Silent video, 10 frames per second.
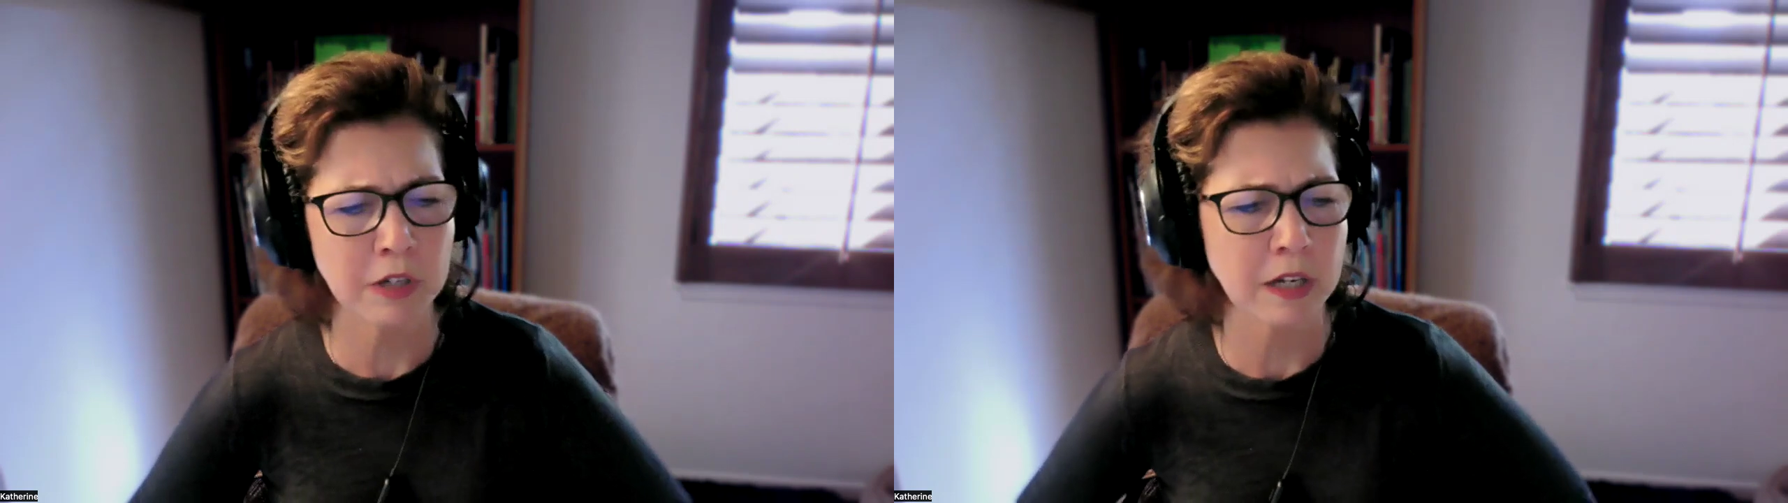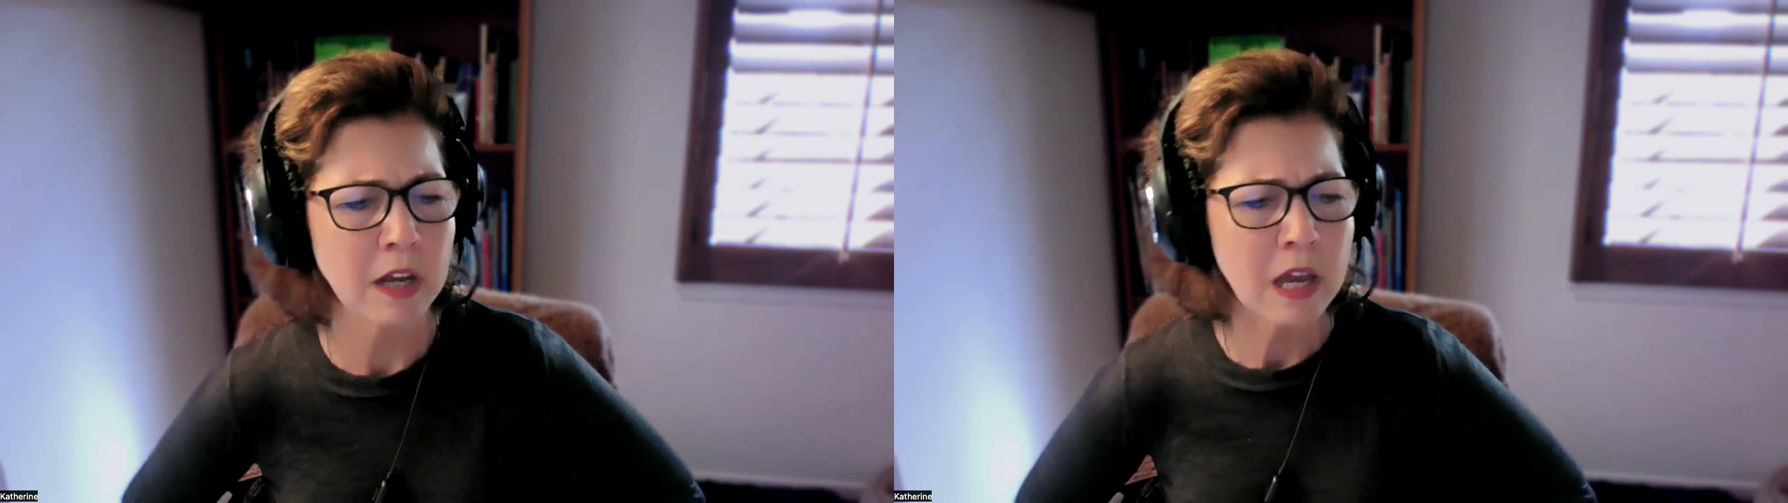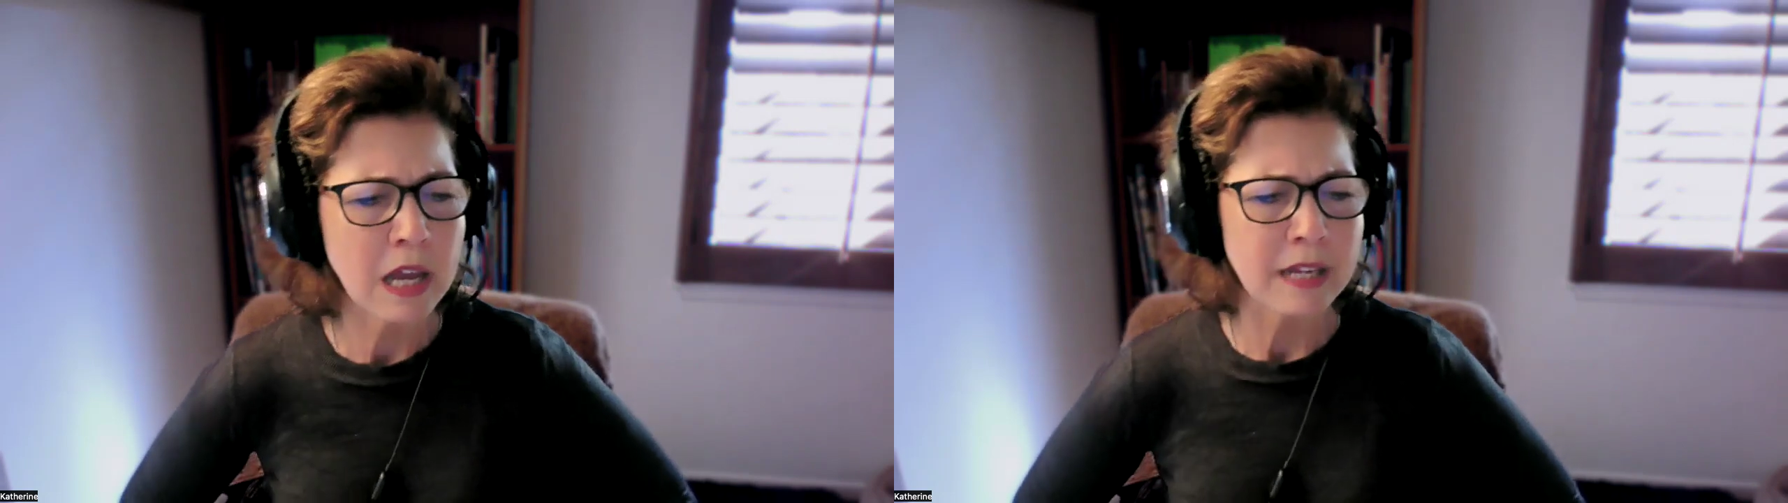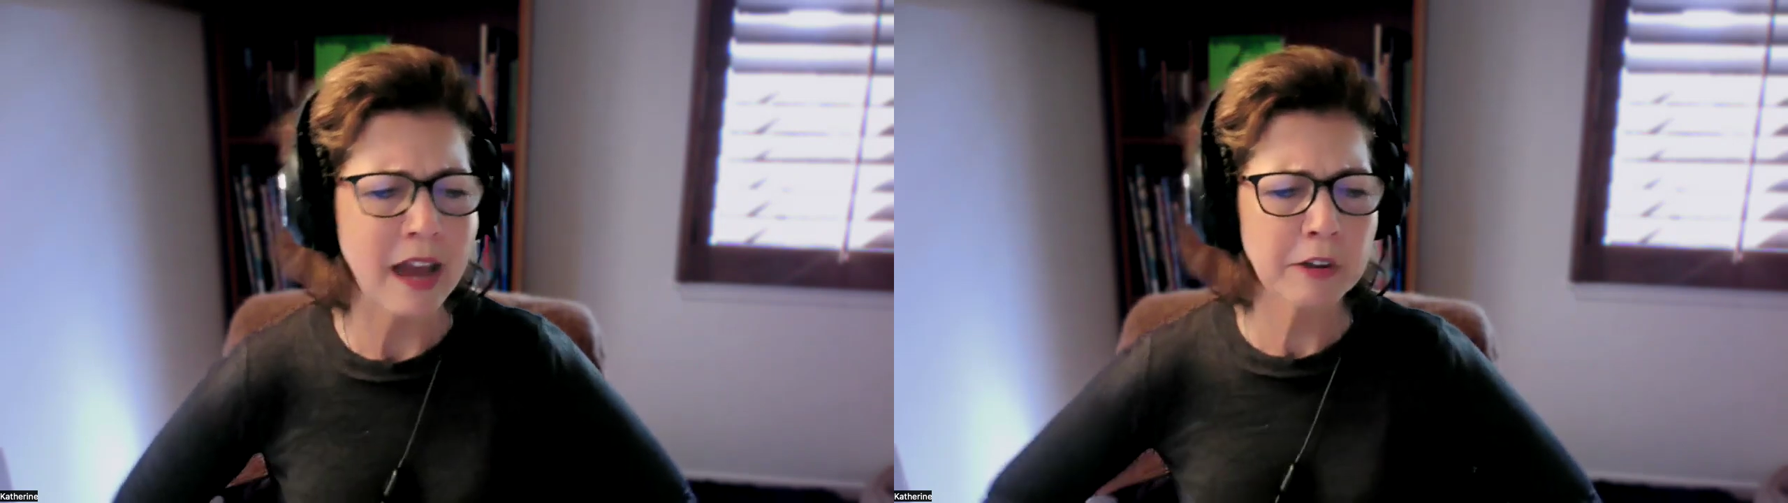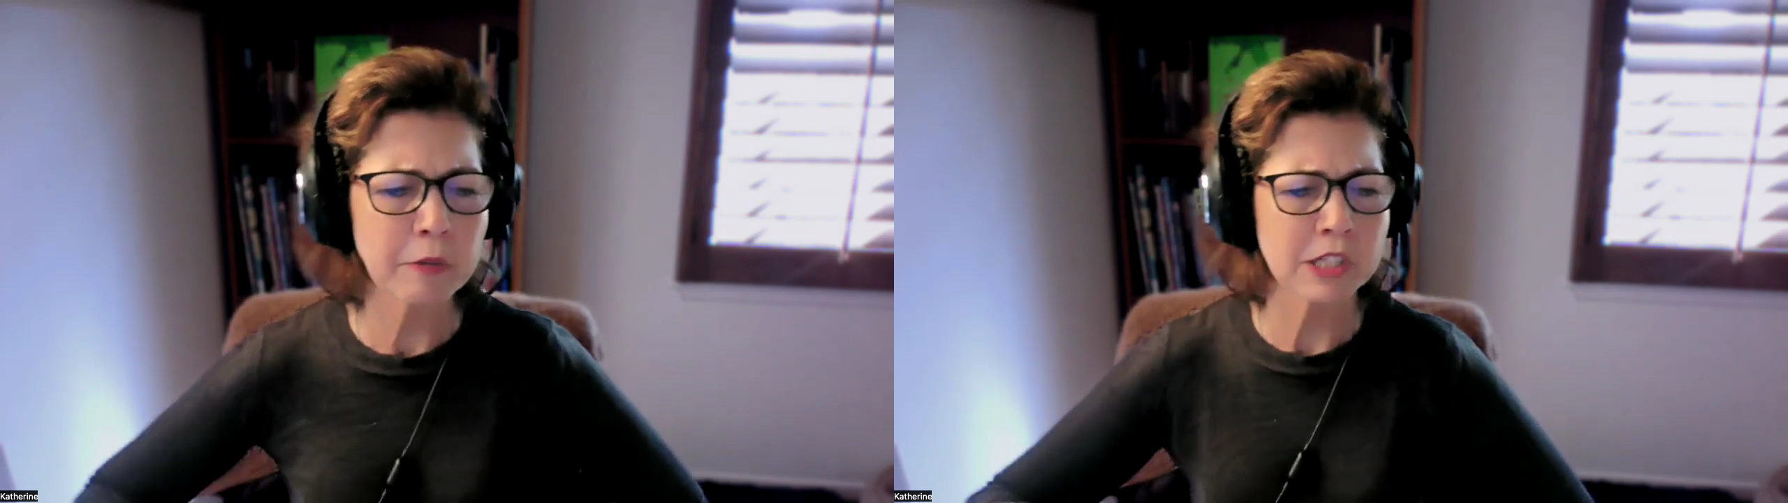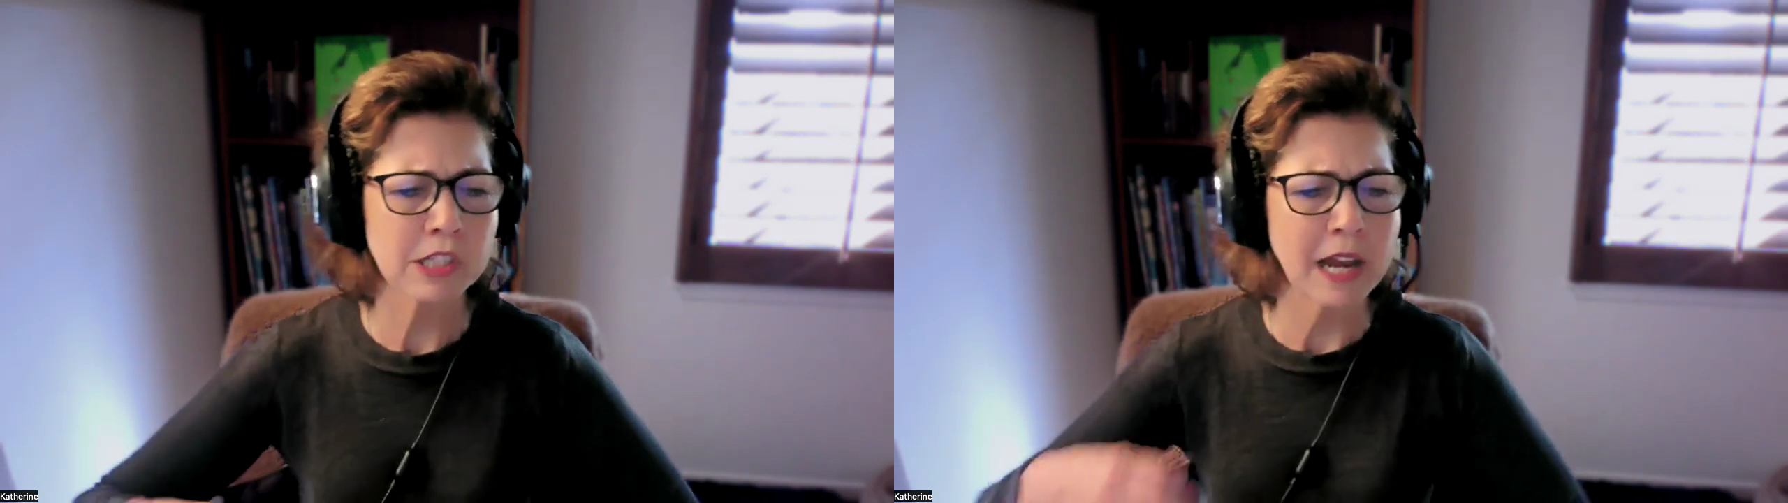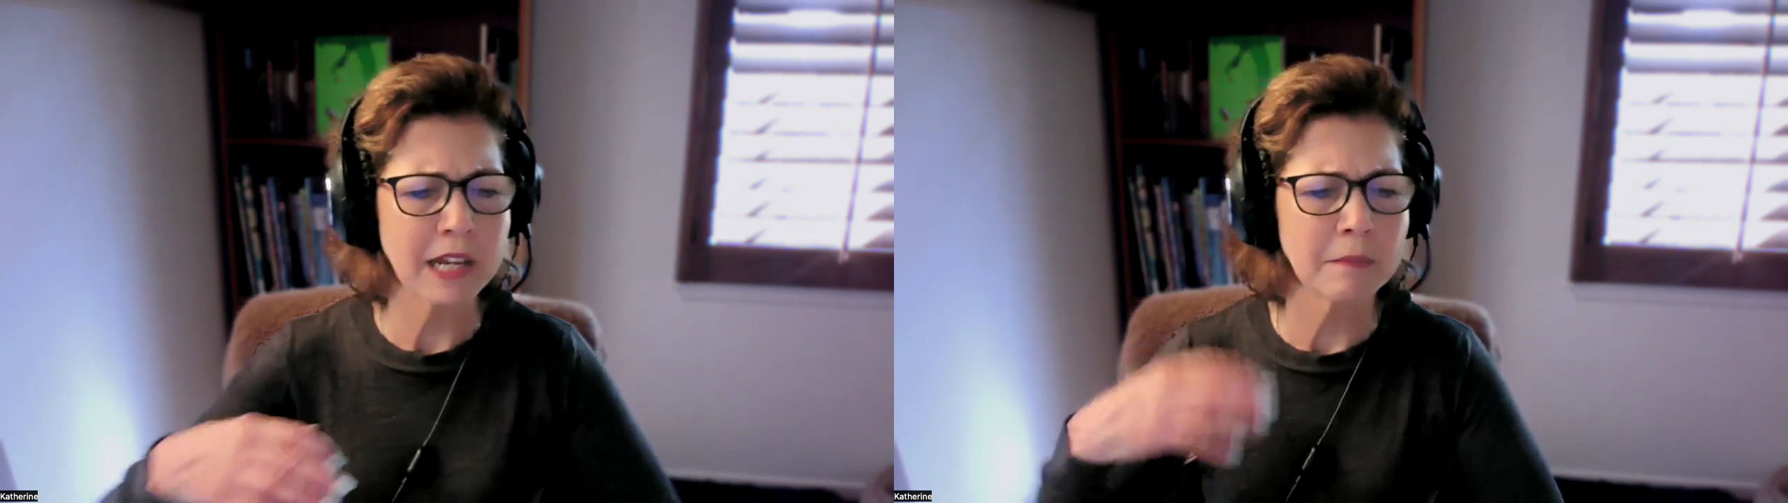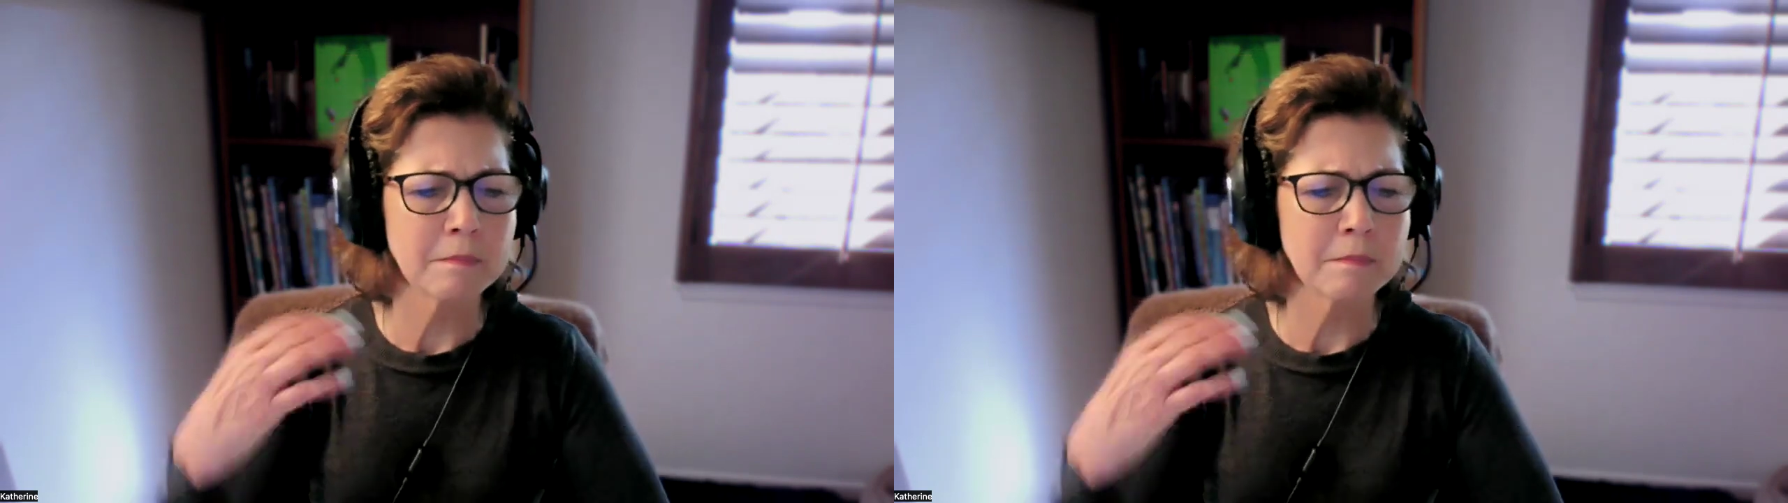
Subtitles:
And now you're assigning a